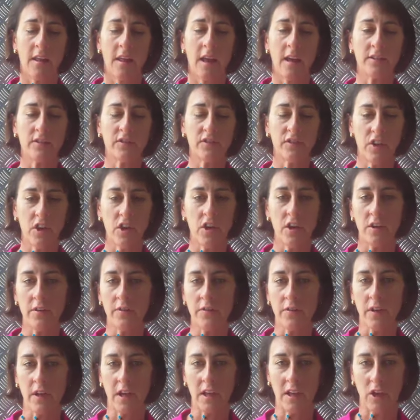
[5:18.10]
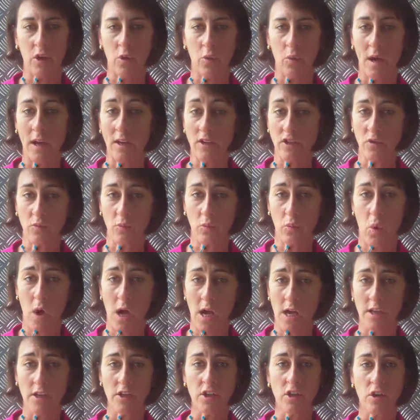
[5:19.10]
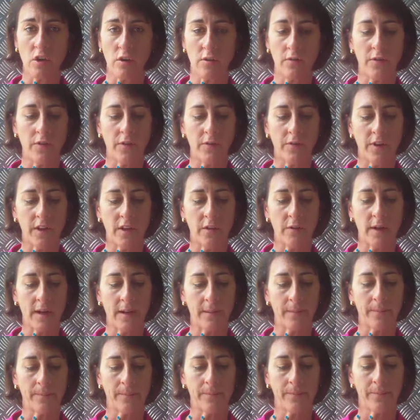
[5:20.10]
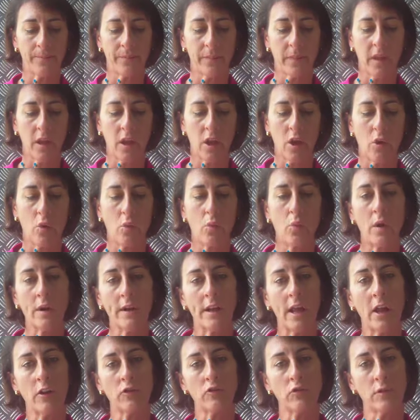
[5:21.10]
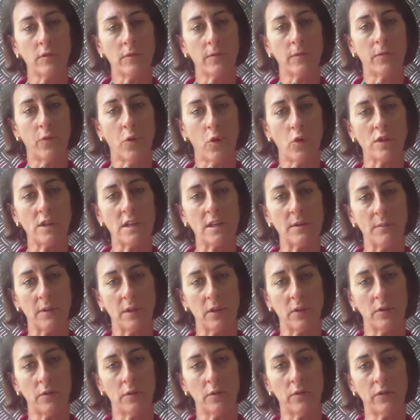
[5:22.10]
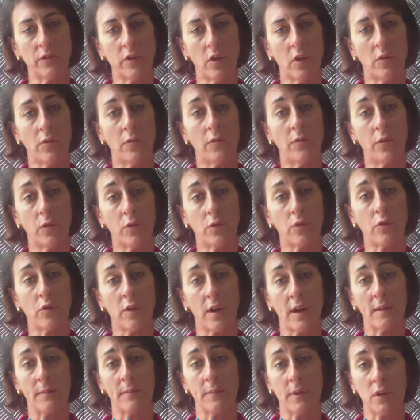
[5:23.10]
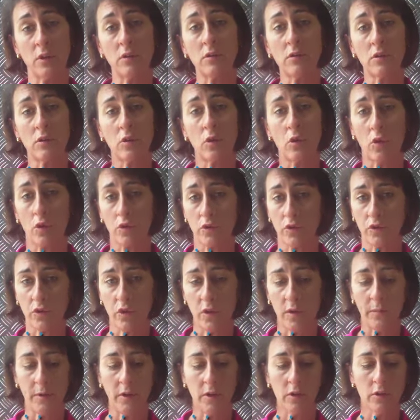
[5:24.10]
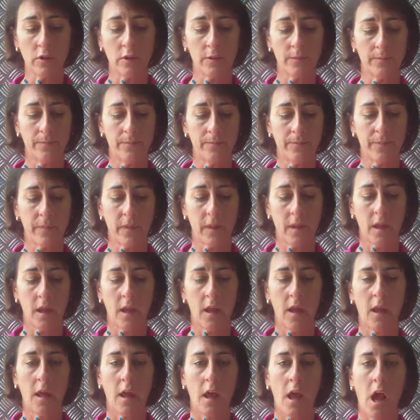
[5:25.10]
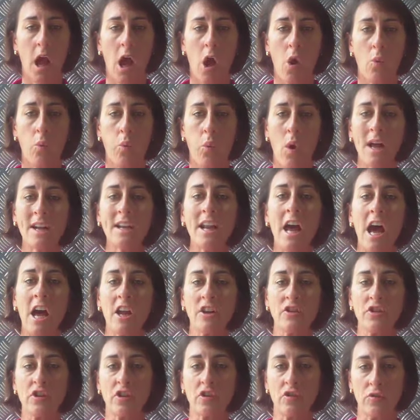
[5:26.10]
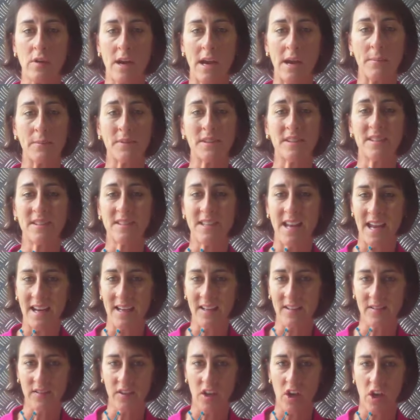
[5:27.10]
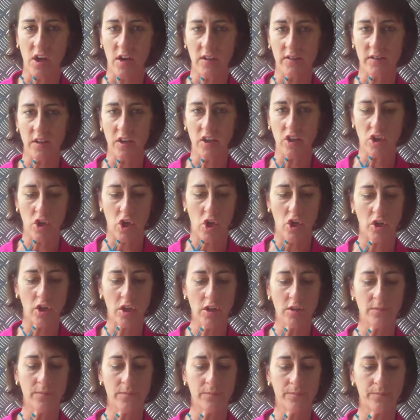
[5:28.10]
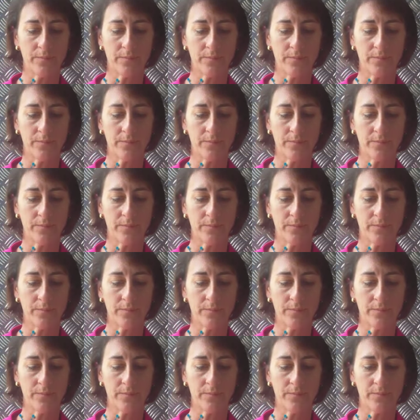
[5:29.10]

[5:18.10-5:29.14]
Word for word: A serve can equate to one of the following. 140 mils of full cream milk or soy milk, a 100 gram snack size yogurt